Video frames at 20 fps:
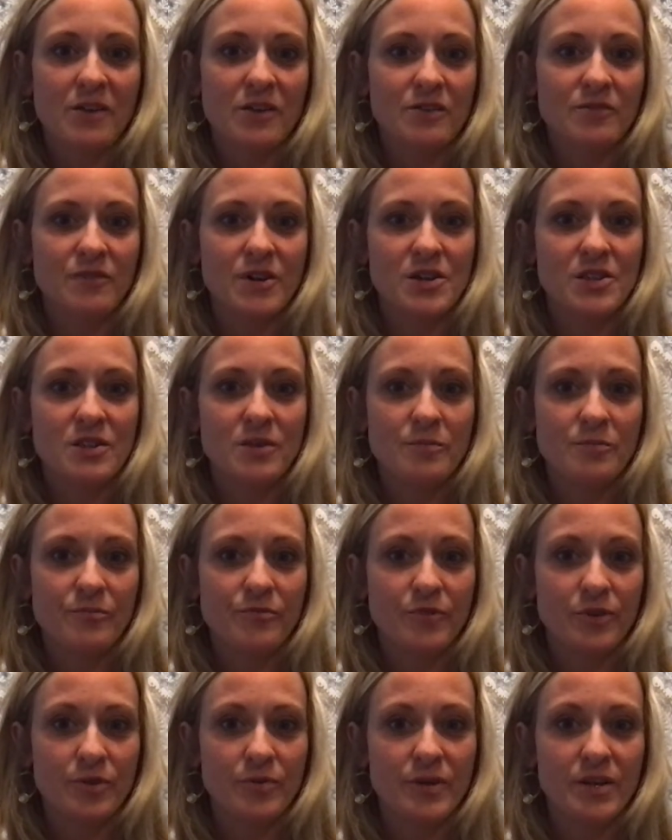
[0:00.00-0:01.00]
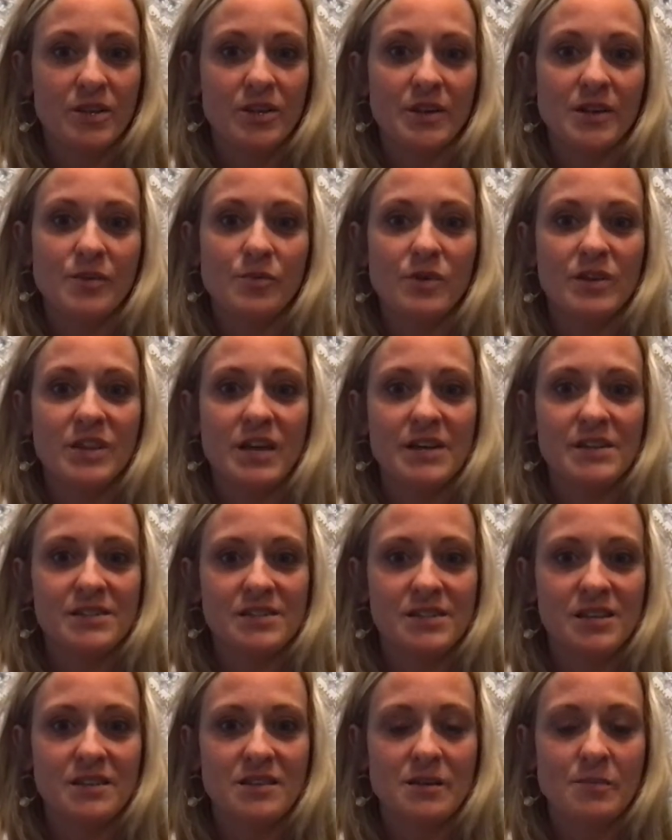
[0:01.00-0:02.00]
and read them fluently when they
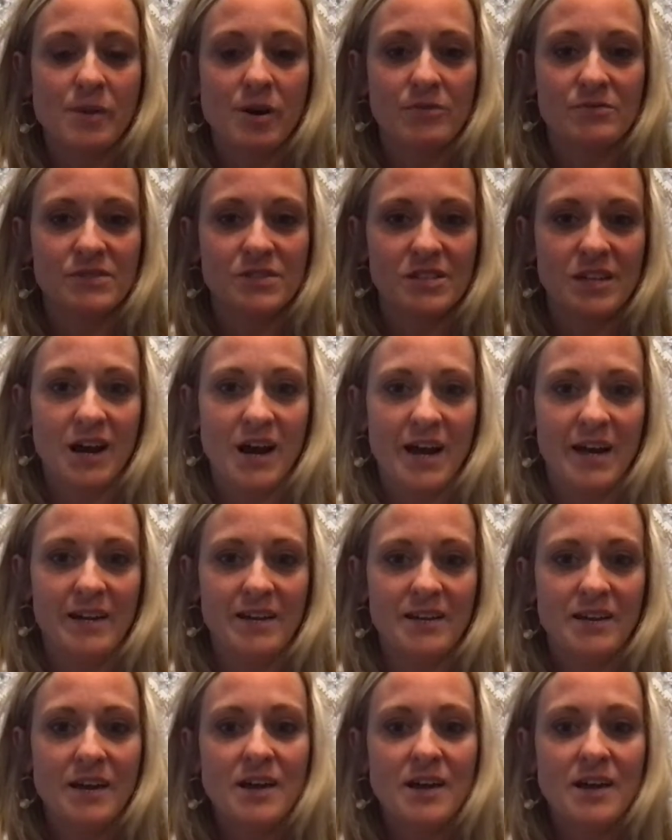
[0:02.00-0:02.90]
see them on sight.